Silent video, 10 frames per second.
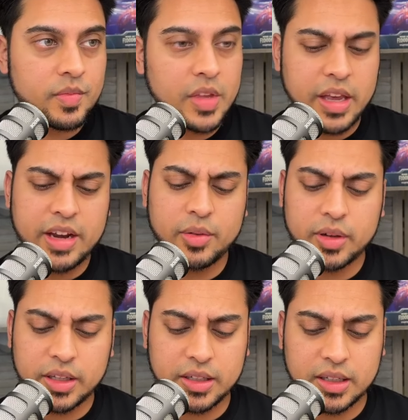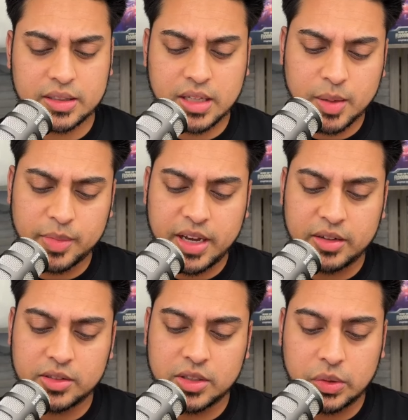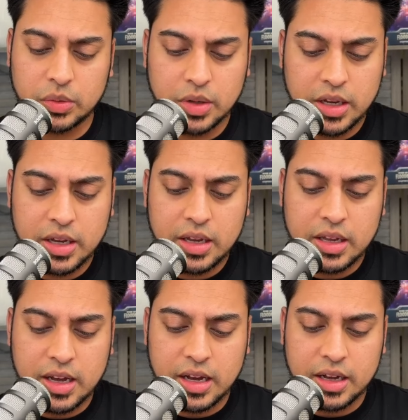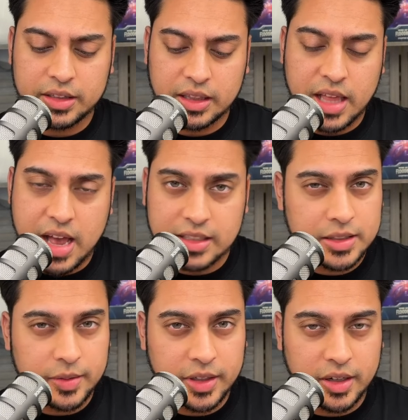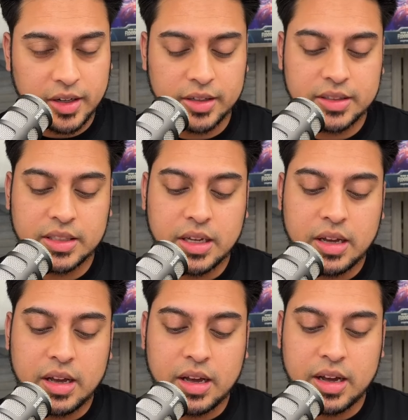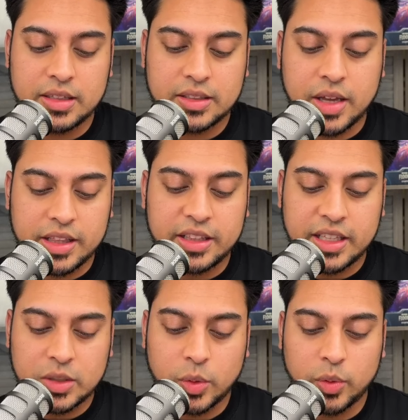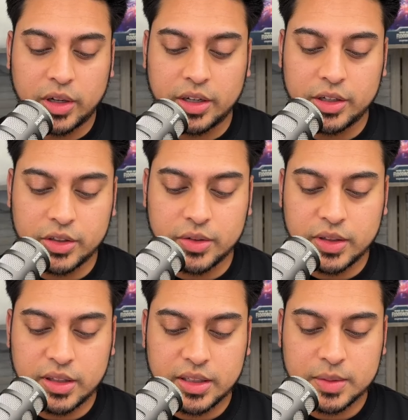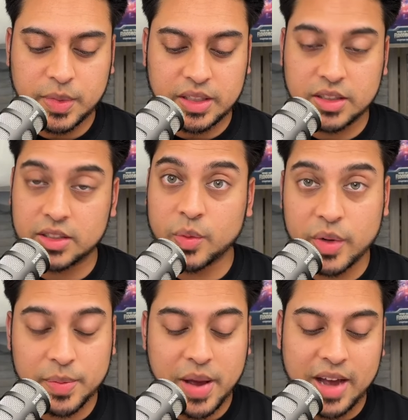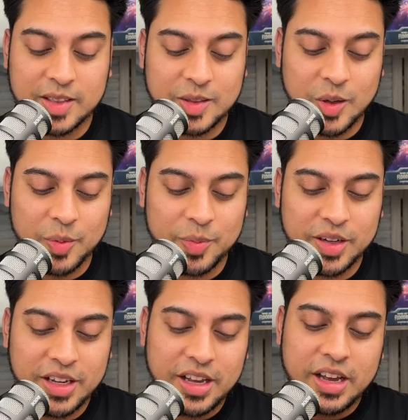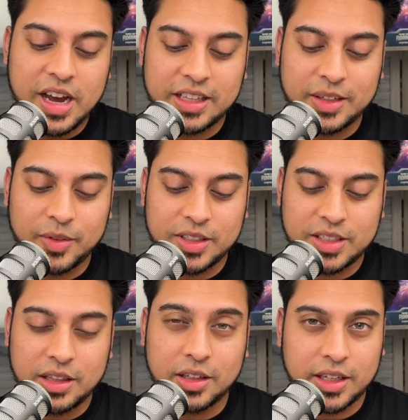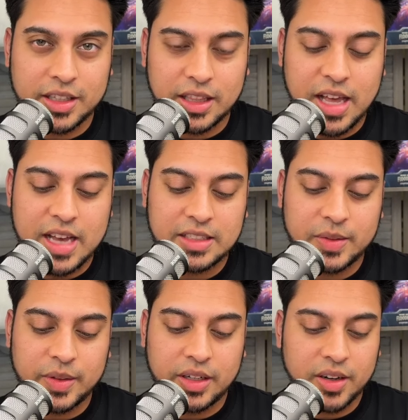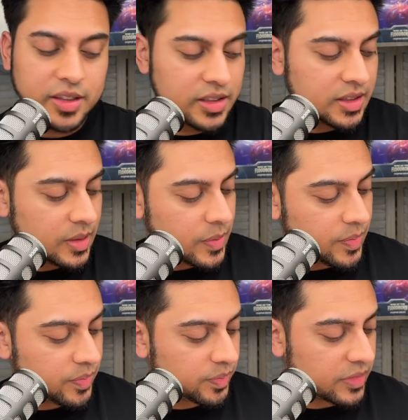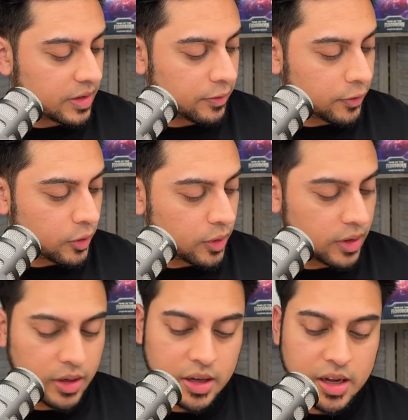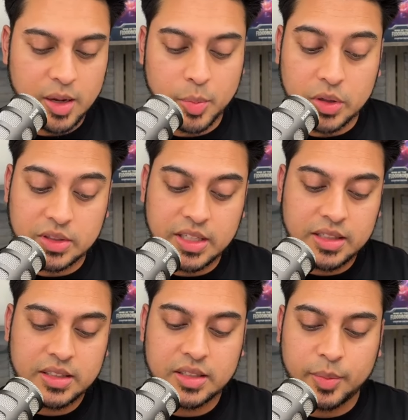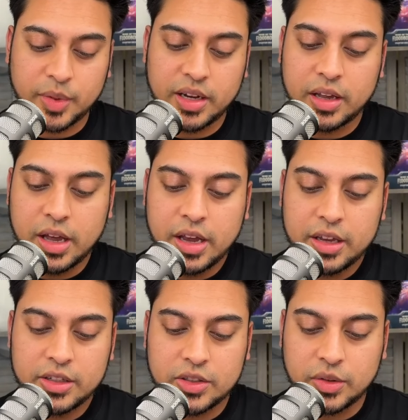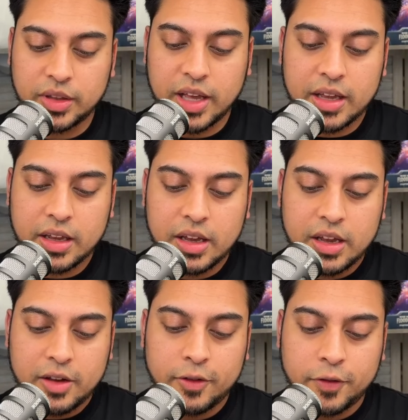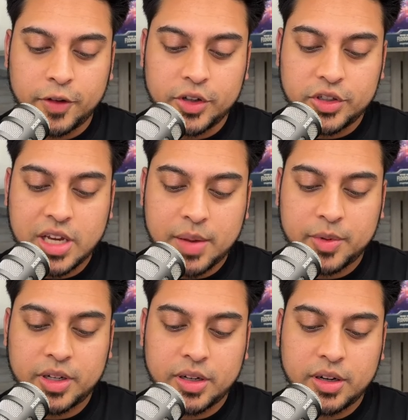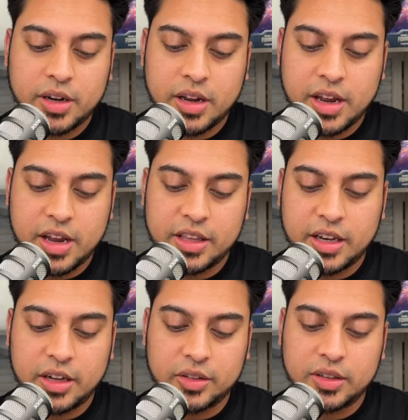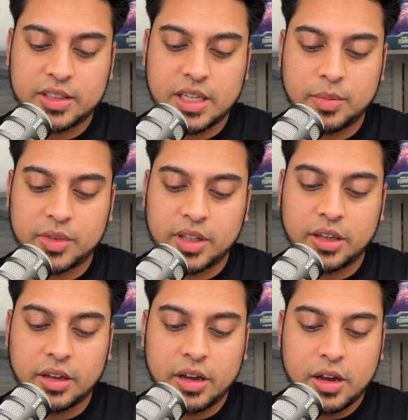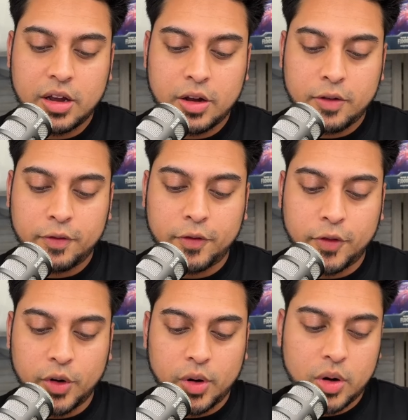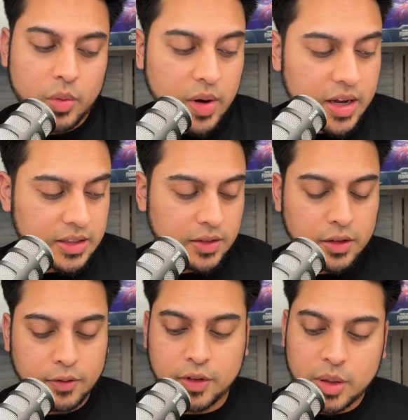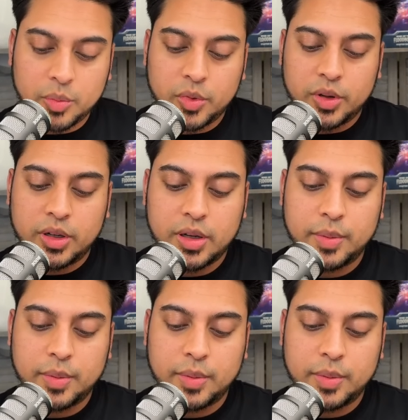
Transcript: And it really does come down to uh, the last three cards. Uh, so I think that's what we're going to do in this because there's so many packs to open. I think we're just going to look at the last three cards for uh, boat sets. So I'm going to do that for first chapter. And then I'll do the same thing for Rise of the Floodborn.